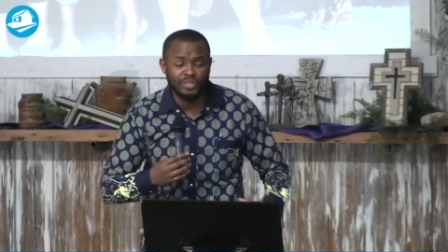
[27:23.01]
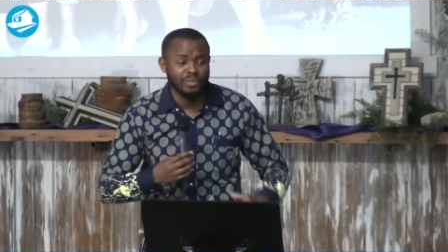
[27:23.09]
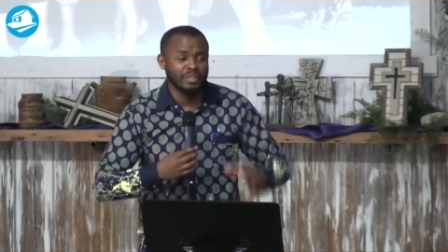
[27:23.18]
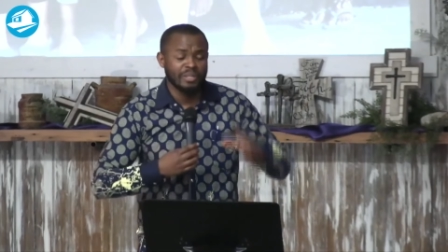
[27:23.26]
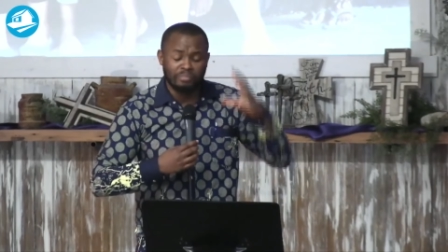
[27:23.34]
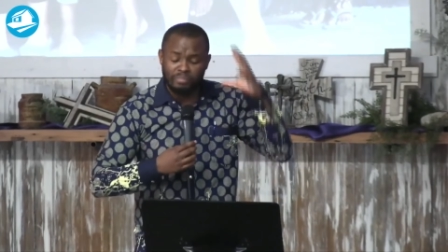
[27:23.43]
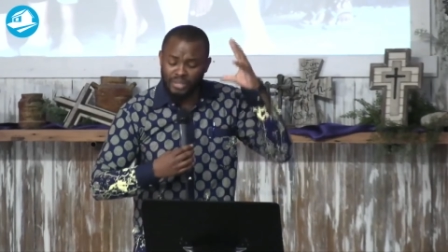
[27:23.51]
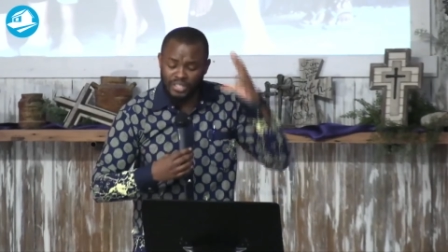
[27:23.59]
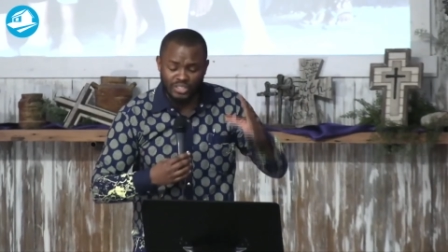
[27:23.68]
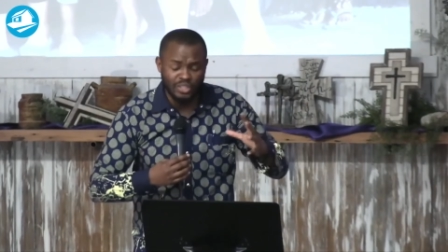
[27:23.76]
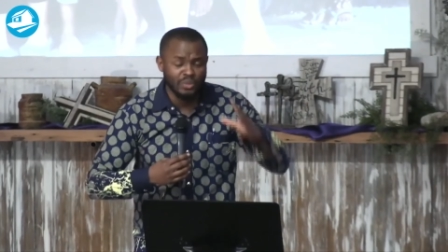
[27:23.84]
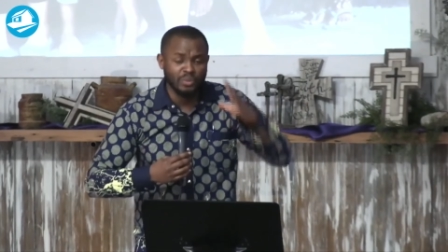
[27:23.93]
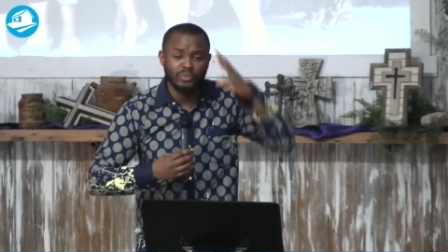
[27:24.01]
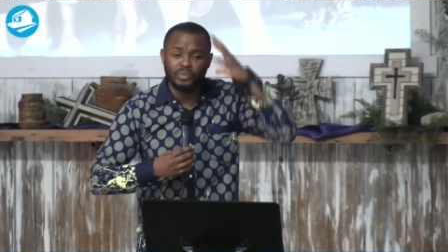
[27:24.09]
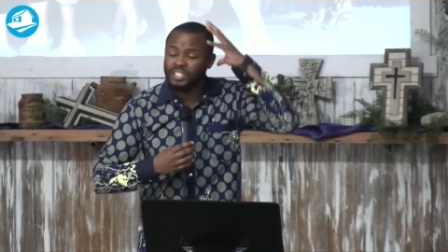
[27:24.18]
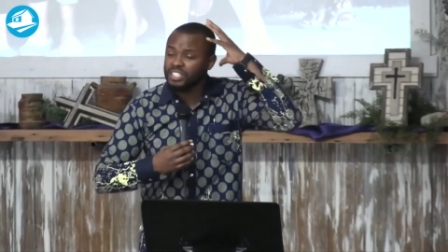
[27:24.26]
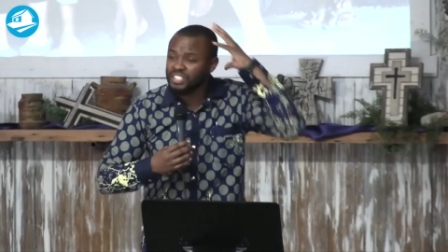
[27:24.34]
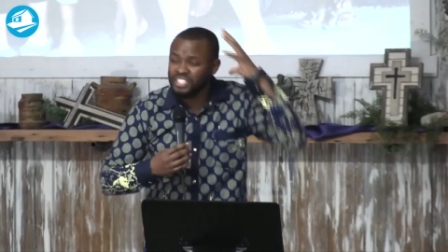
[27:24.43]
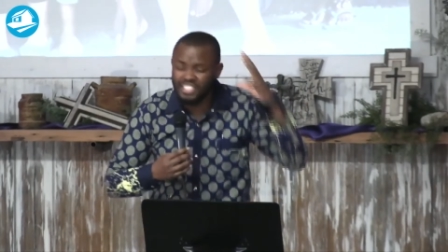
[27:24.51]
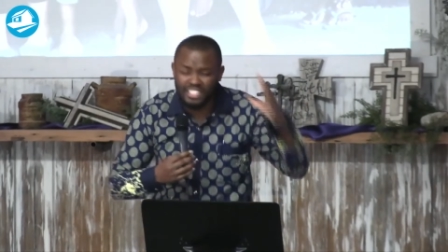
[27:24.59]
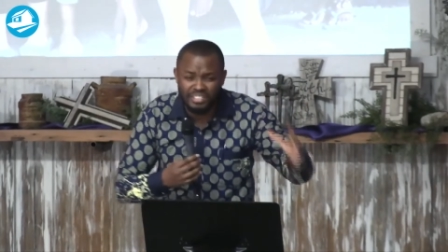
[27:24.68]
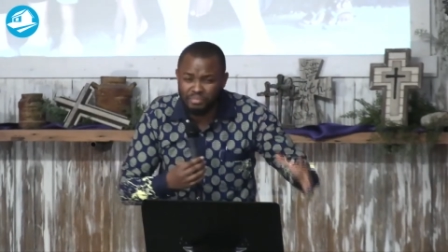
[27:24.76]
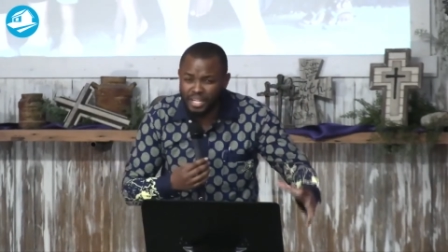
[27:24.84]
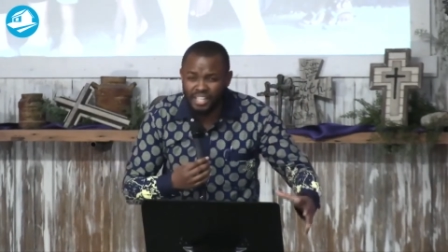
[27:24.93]
You're the person who really
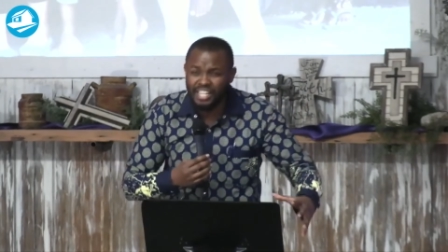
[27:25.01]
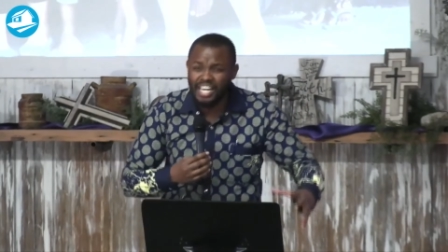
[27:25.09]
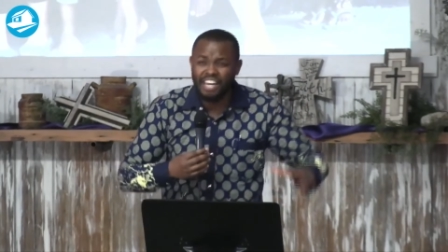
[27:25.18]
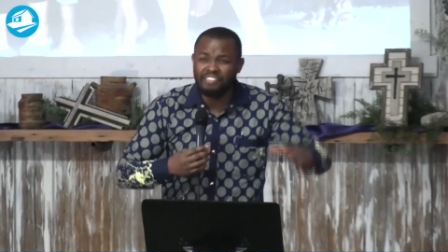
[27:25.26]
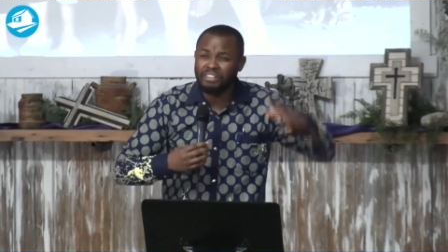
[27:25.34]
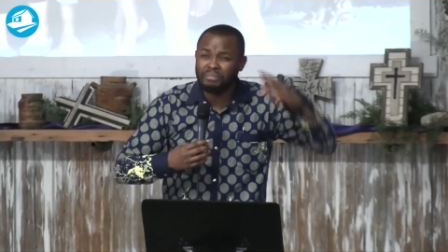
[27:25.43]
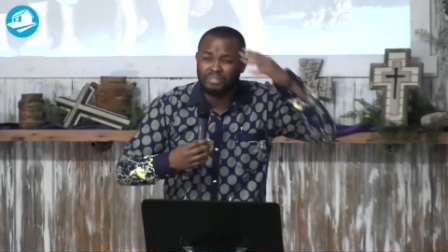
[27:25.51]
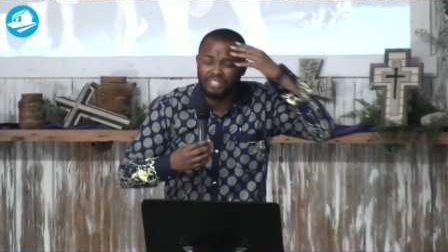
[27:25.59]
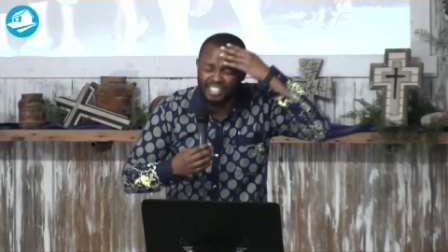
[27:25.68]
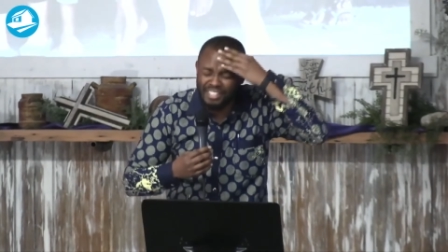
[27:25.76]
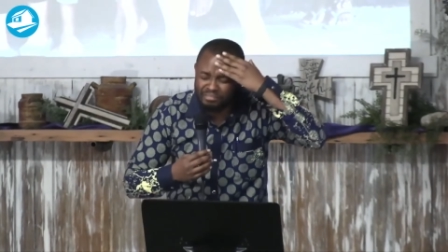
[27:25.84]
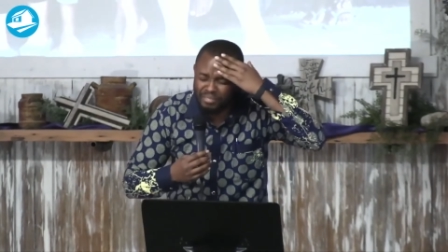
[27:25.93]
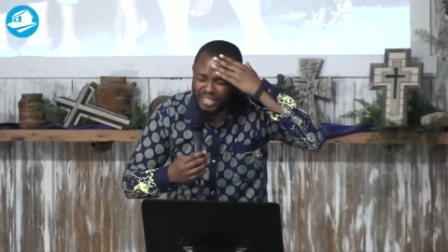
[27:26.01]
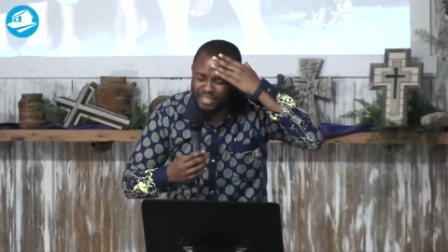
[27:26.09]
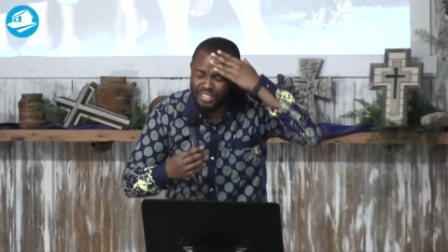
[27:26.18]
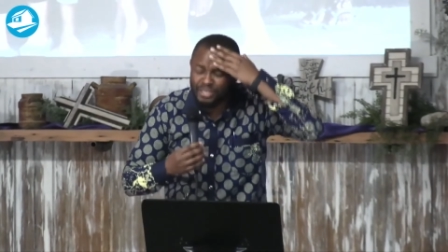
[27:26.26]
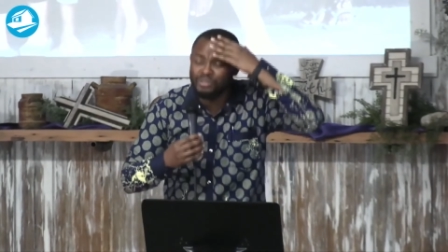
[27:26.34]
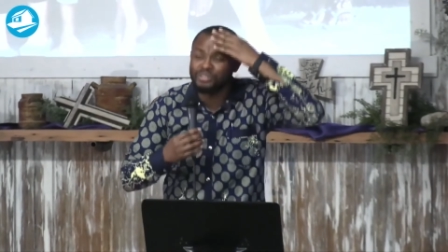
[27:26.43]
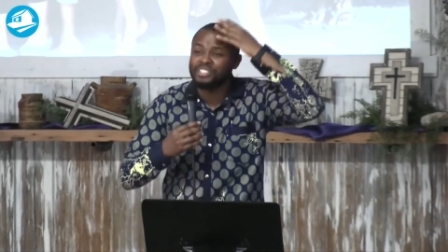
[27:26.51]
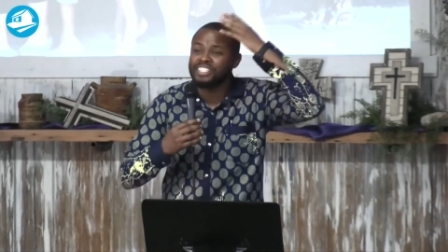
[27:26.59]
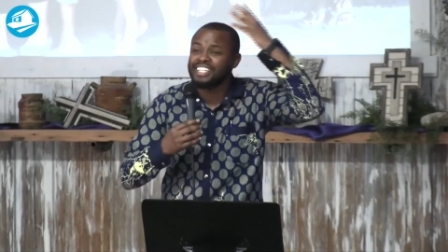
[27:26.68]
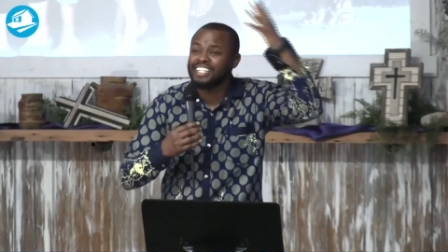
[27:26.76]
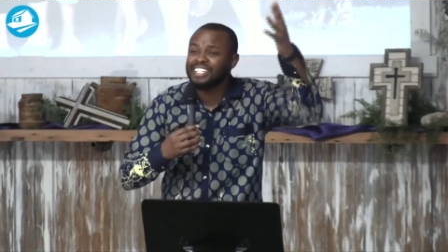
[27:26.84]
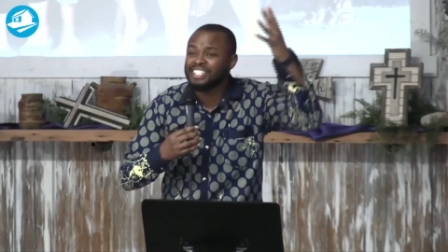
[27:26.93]
changed my life. I'm thinking, Melody, you
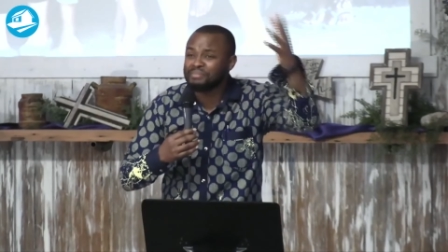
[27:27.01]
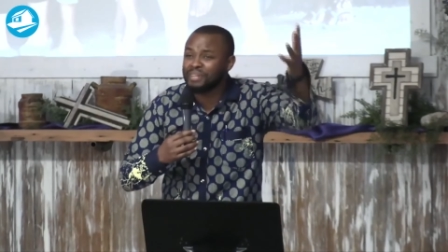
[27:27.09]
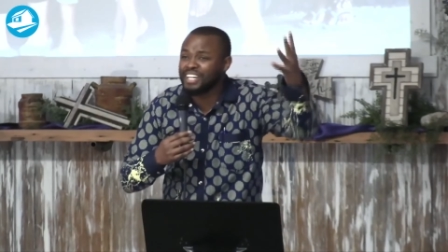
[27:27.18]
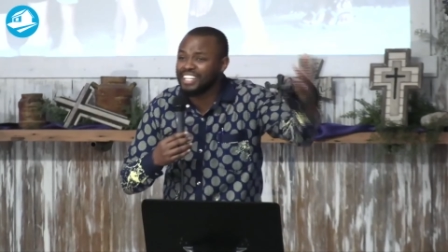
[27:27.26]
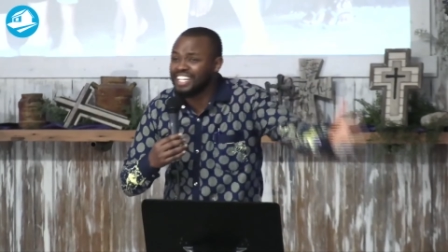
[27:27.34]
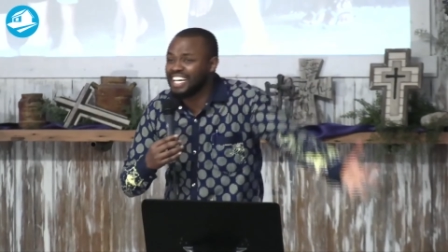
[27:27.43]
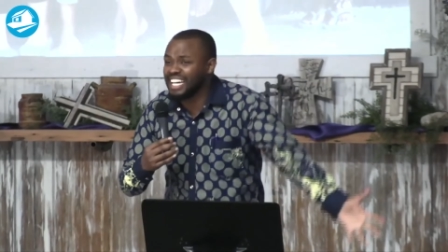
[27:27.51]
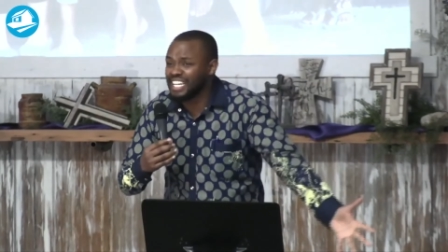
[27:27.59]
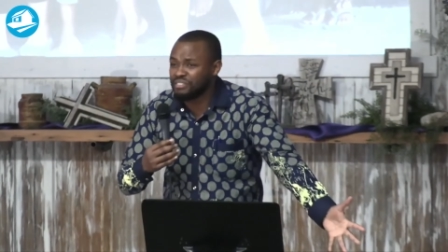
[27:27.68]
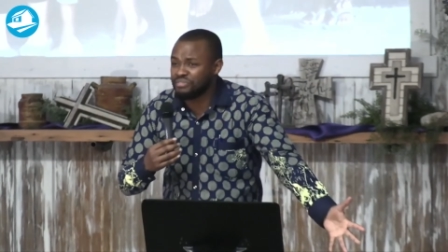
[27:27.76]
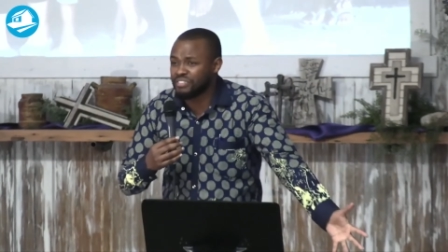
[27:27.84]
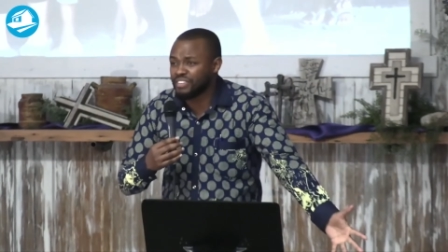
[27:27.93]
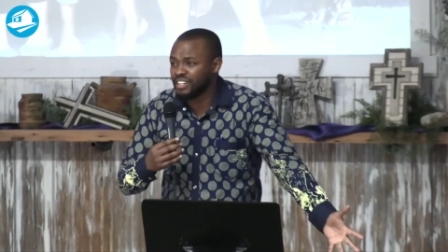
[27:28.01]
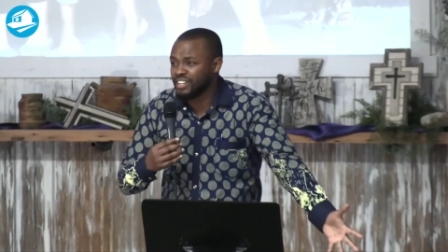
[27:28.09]
changed my life.